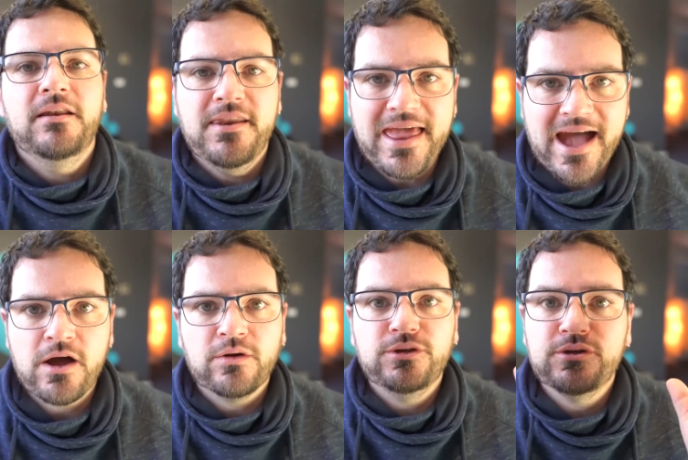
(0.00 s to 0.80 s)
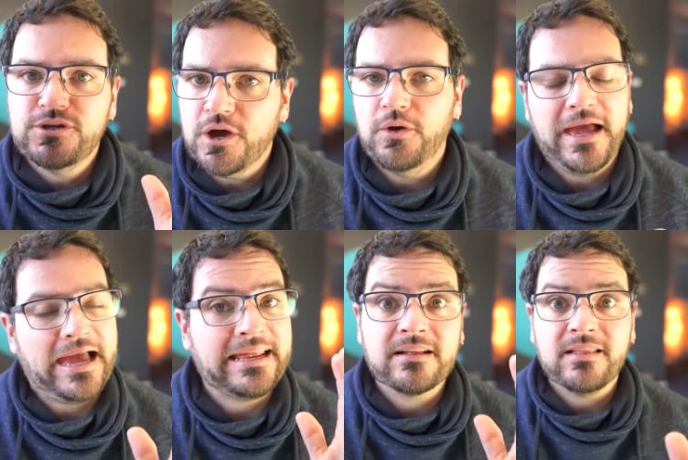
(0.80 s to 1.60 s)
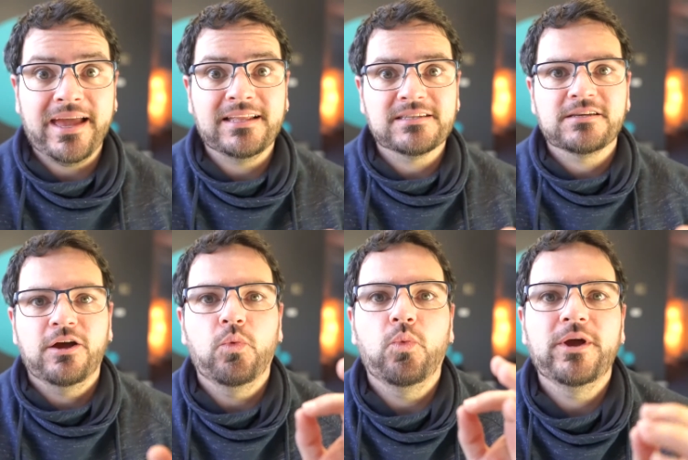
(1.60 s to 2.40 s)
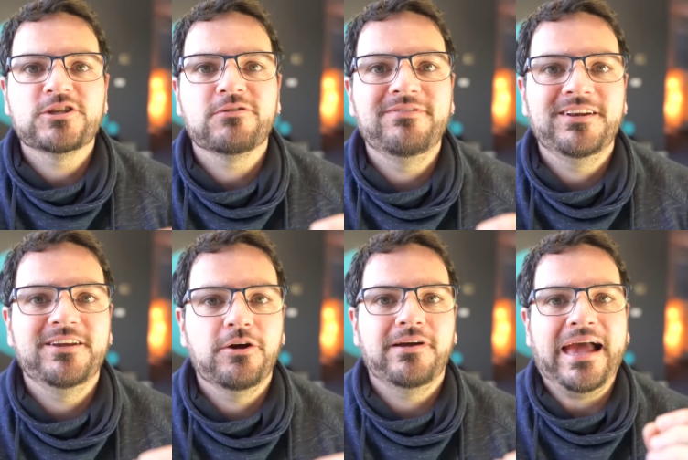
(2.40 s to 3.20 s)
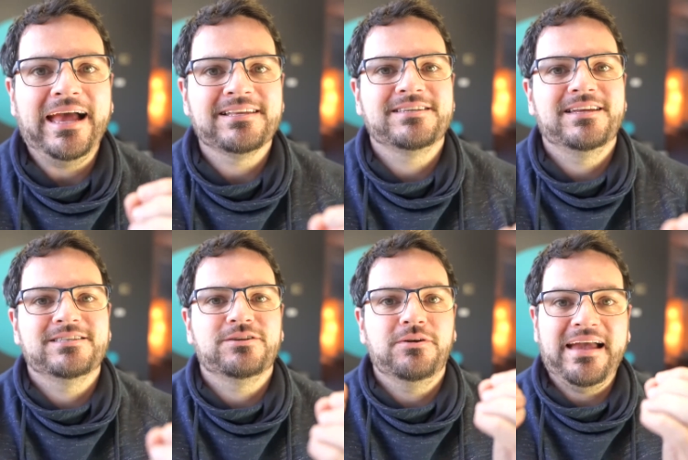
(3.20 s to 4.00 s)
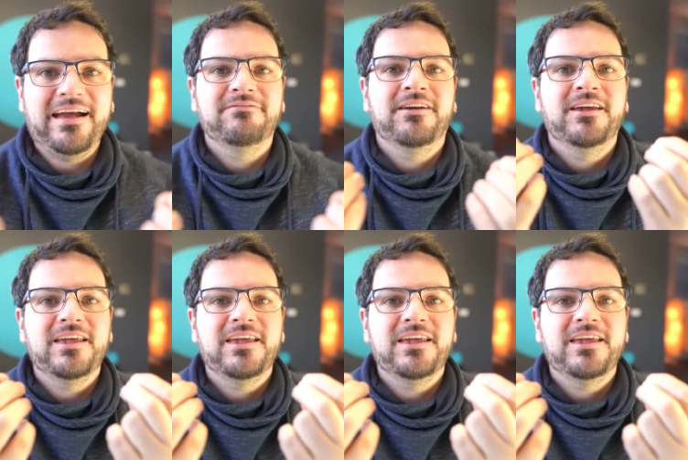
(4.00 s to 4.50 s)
now you know at a glance which video assets you have